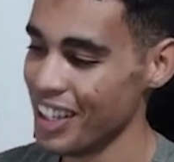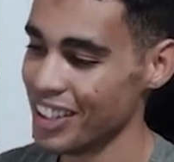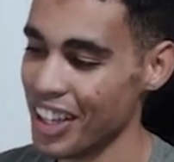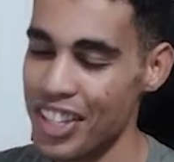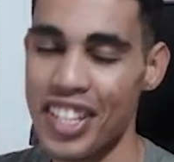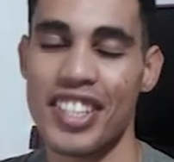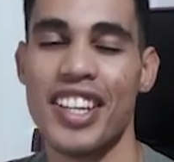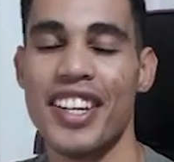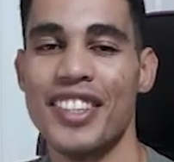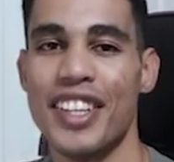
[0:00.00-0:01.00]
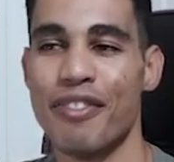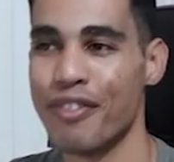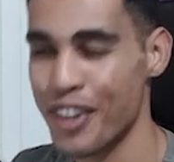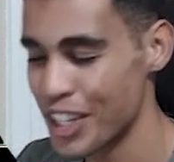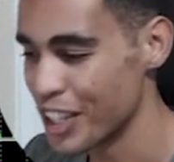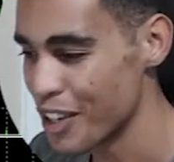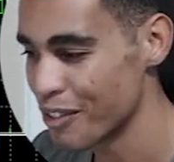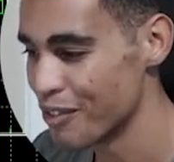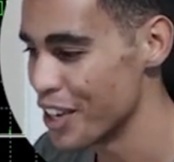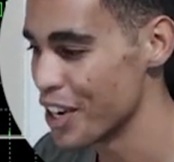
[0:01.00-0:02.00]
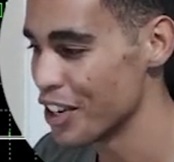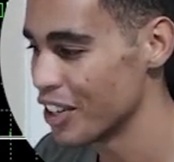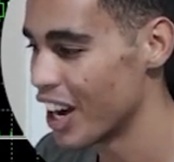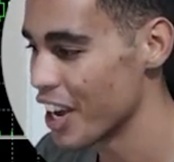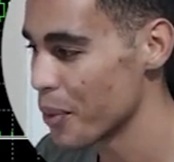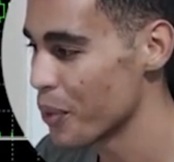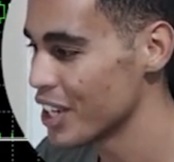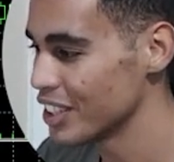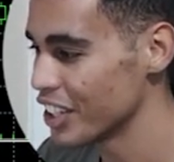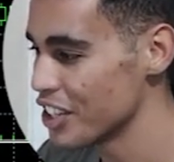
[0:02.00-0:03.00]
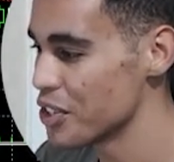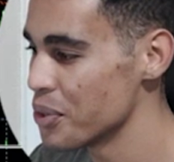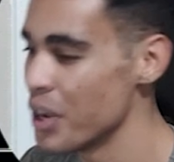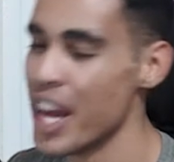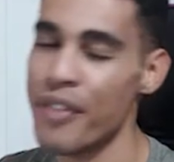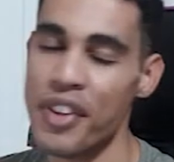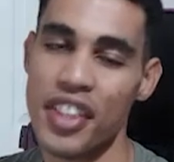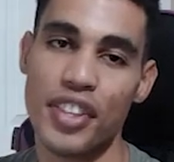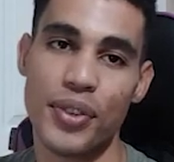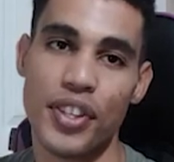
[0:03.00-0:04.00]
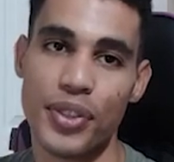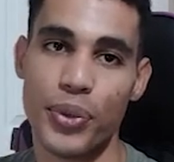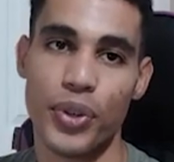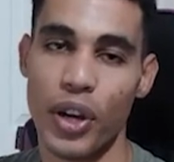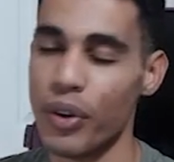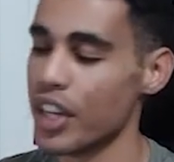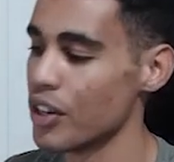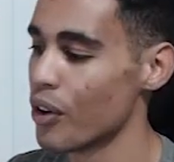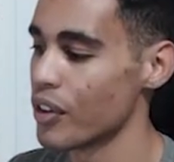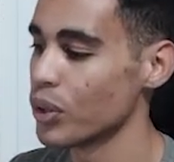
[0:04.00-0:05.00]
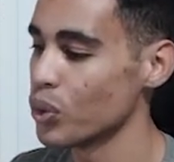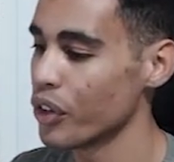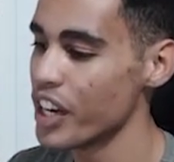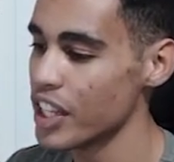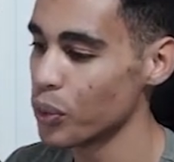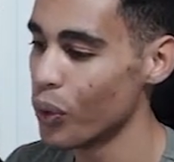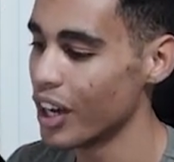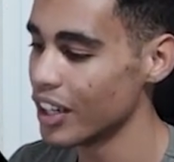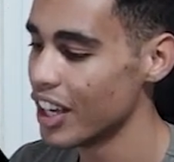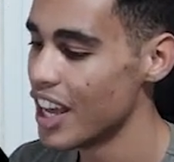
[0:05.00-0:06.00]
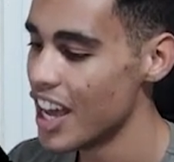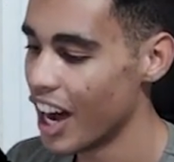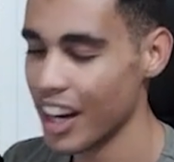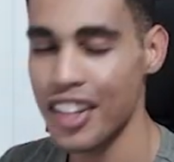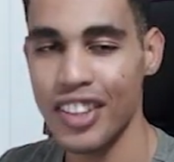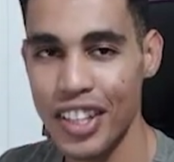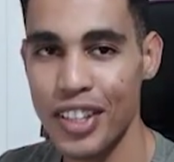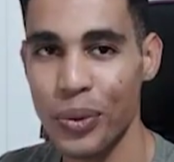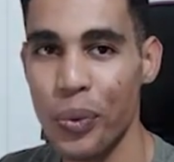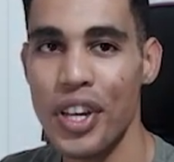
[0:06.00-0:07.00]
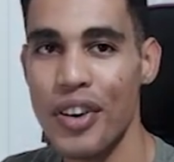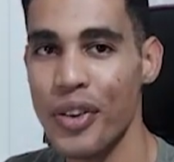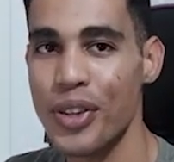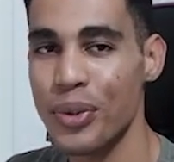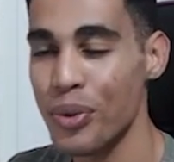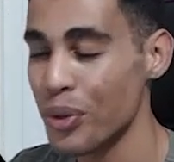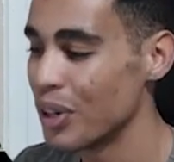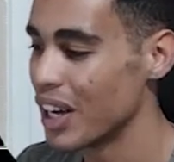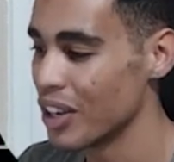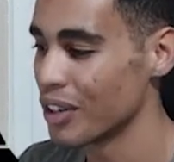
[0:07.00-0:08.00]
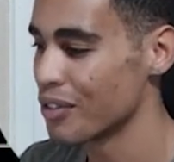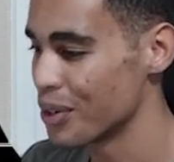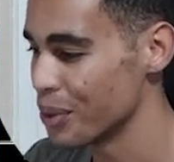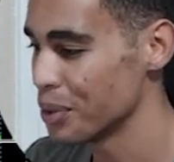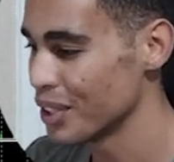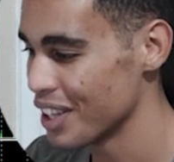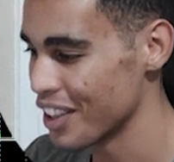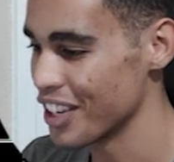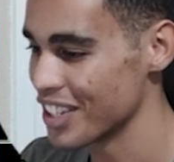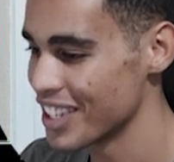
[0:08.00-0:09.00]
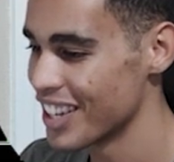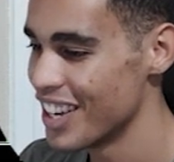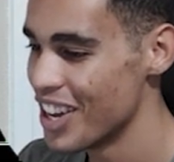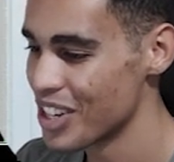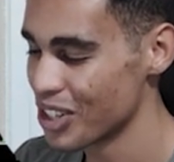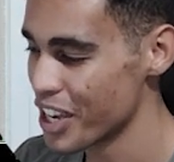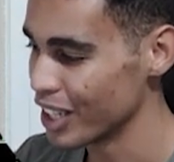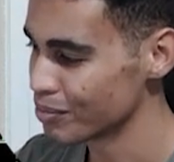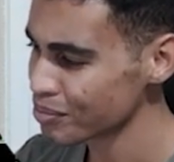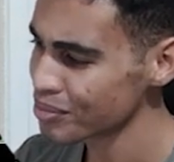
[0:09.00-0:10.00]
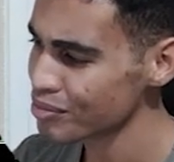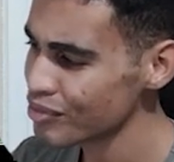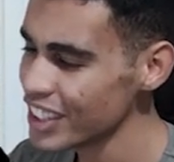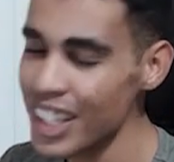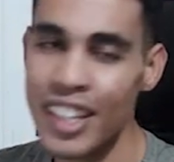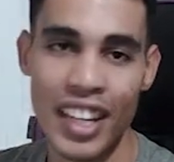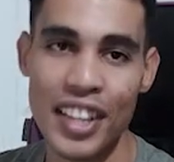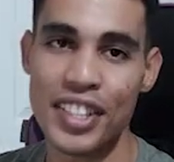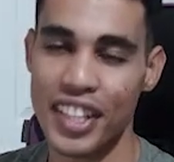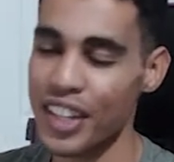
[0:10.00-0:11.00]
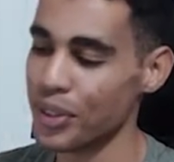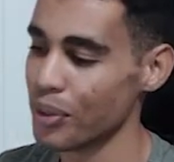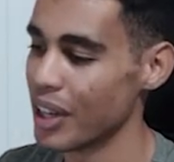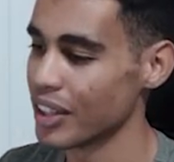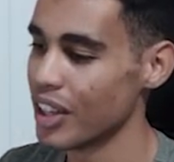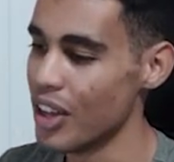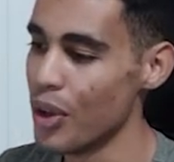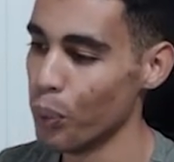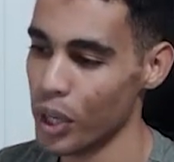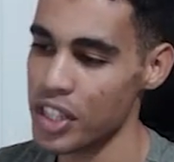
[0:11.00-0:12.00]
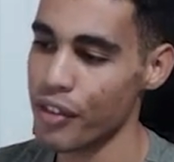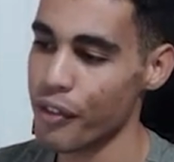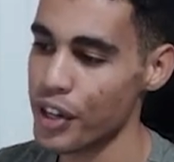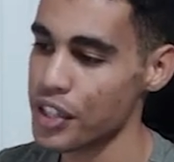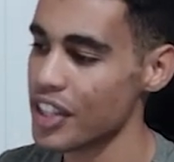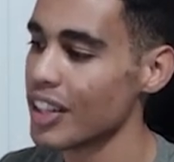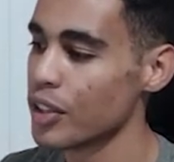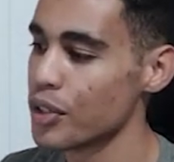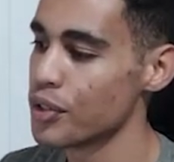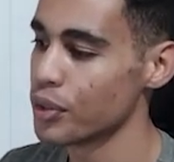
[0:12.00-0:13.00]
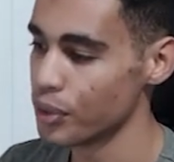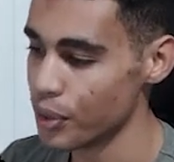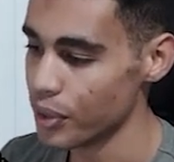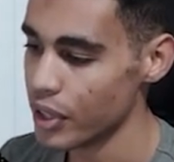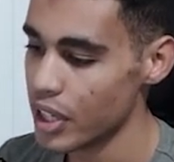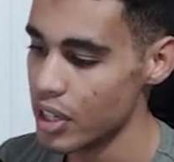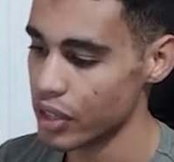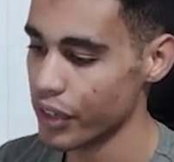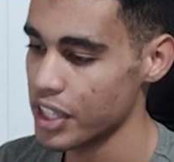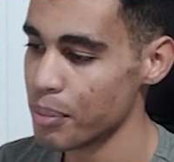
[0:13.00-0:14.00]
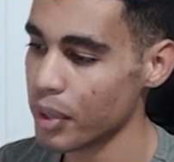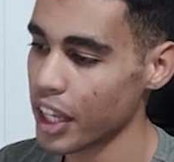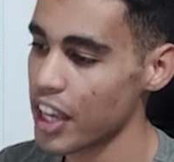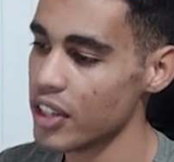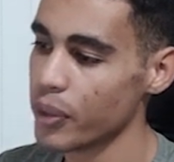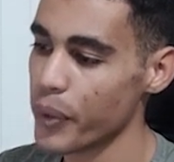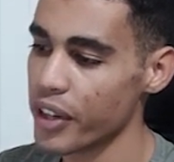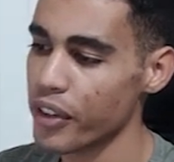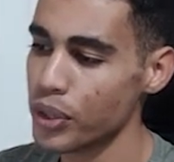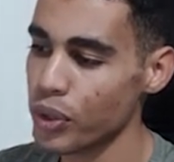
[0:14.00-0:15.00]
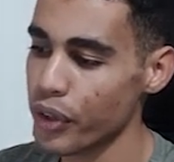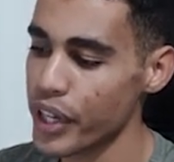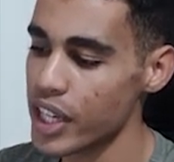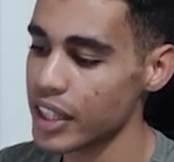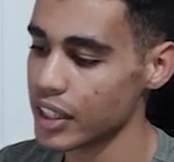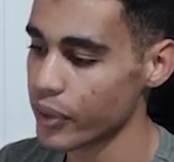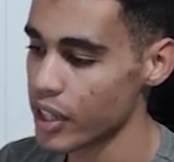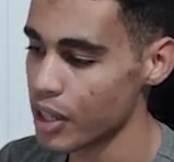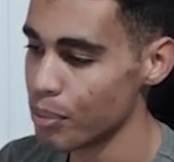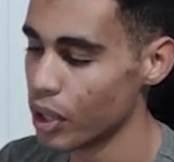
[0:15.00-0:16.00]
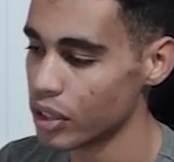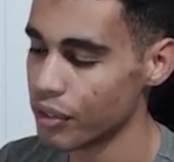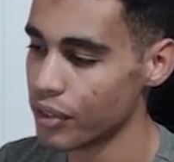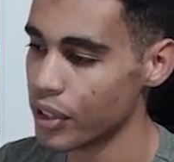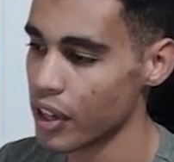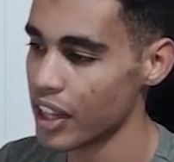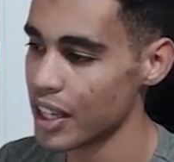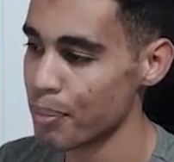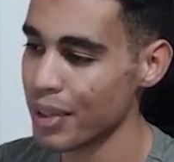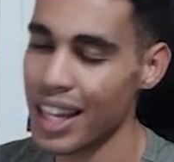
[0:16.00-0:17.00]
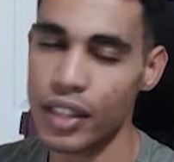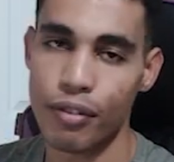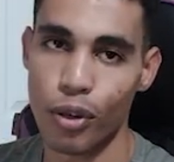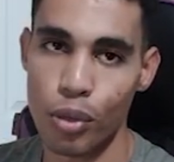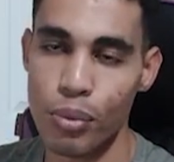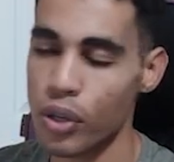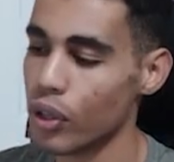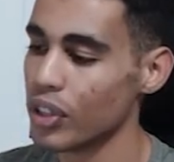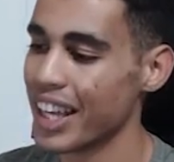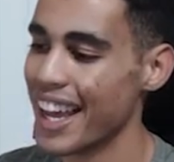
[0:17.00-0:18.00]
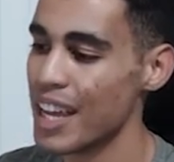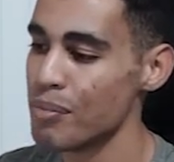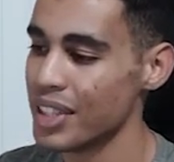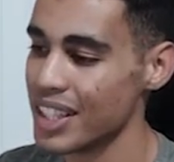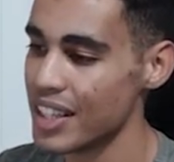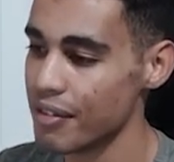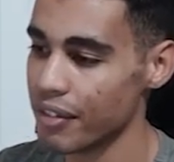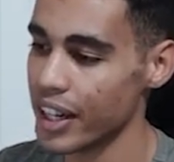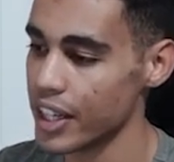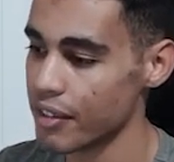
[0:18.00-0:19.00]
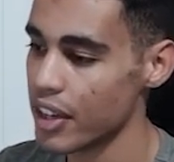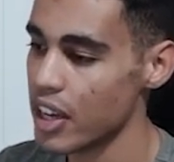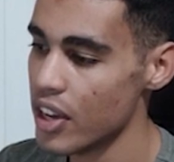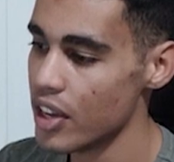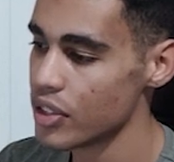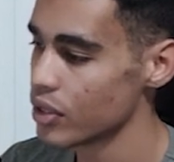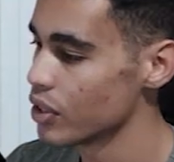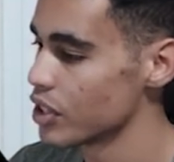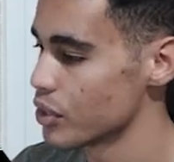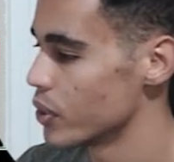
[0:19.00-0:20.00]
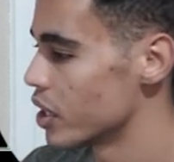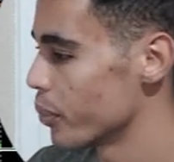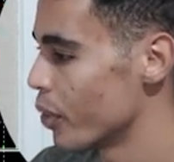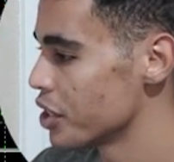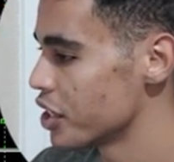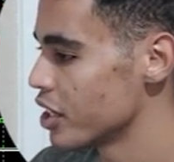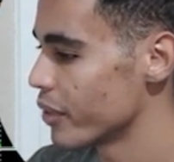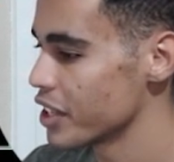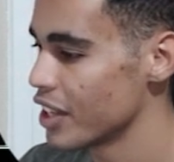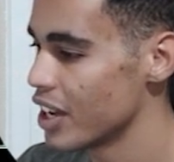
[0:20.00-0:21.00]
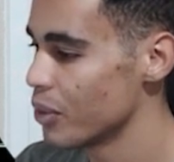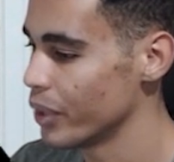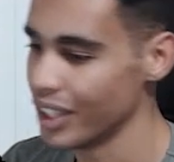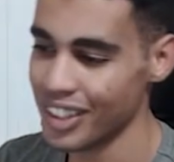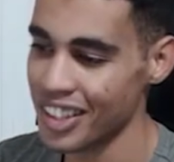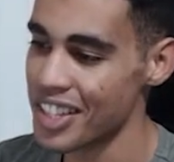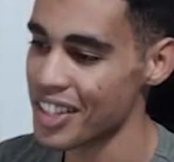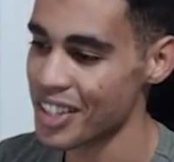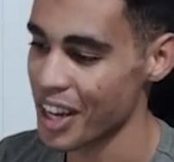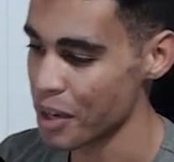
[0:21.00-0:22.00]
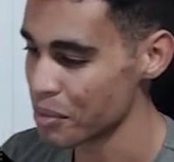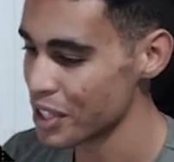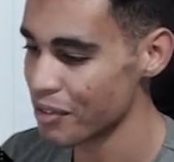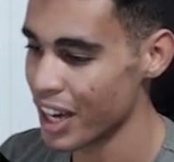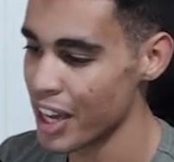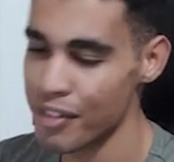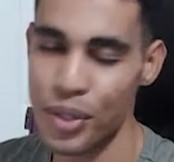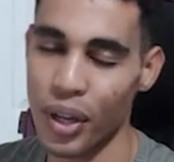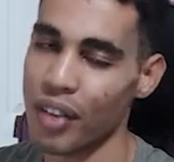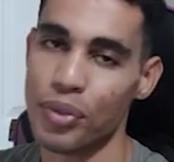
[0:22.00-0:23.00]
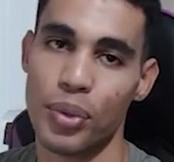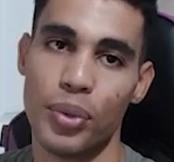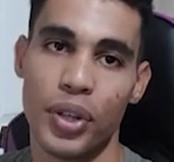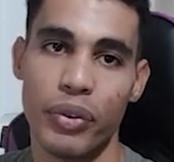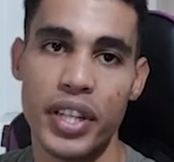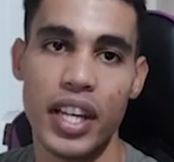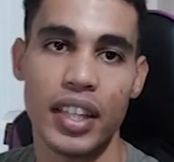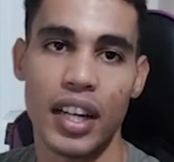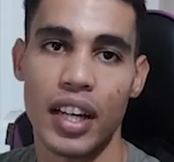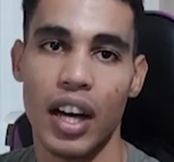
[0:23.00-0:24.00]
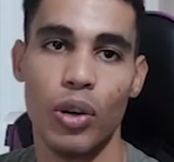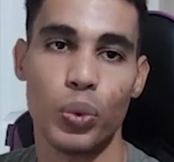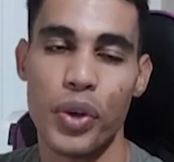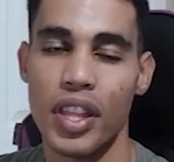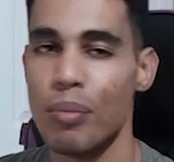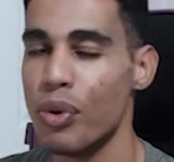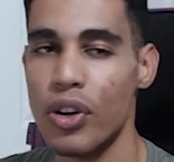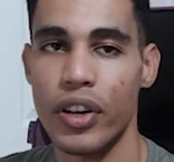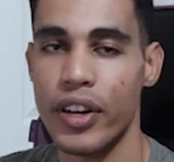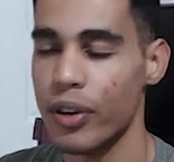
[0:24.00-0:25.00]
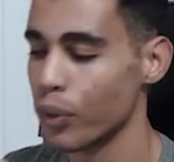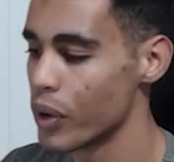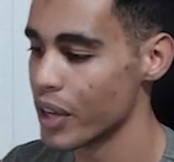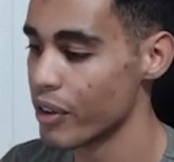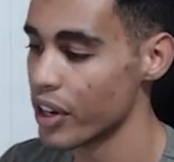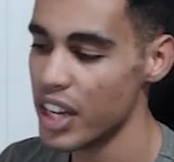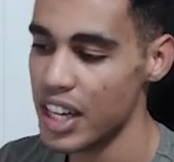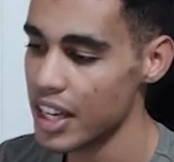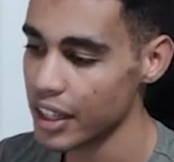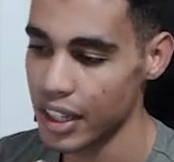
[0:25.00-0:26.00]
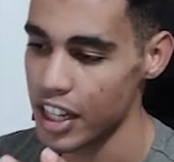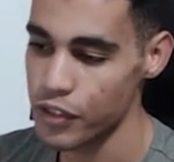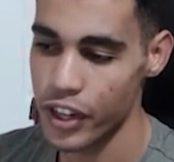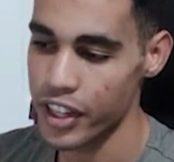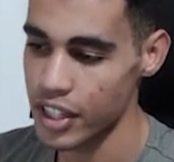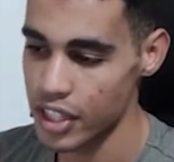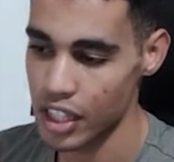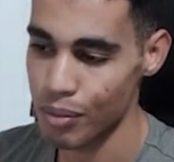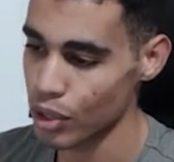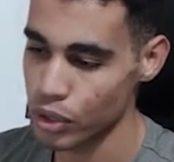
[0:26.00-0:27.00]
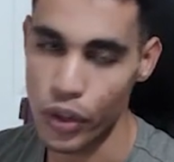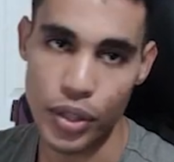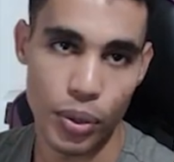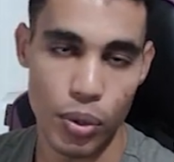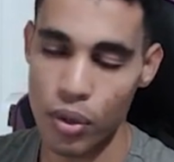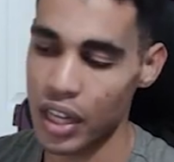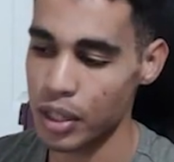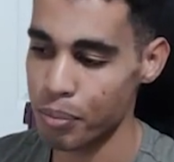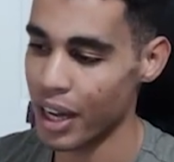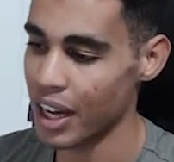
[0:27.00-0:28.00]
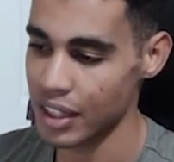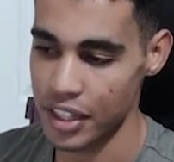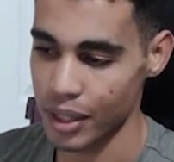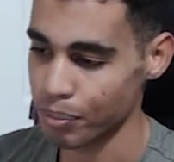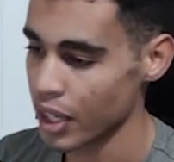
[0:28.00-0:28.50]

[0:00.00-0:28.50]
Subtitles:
This is the definitive video. I will teach you everything you need to know in order to create one, and indeed we are going to do a lot of cool things. So yeah, let's get to that. What is the first thing that you should do? So for example, here we are going to create a trading bot for the platform called MT5. So as you are watching right now, well, this is MT5. You have to create an account with a broker or whatever. That is very easy. I'm not going to do that, but yeah.